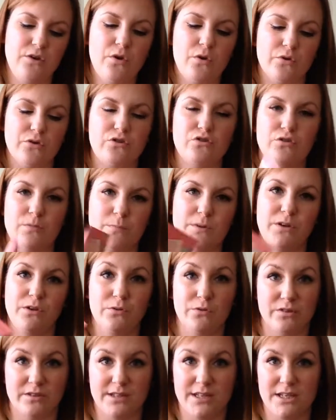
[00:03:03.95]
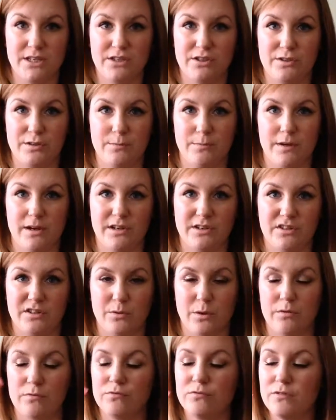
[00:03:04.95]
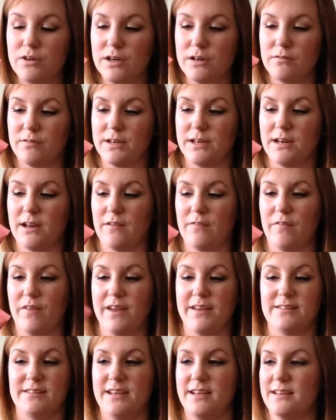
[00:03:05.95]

not stripping your skin too much. So I really love this.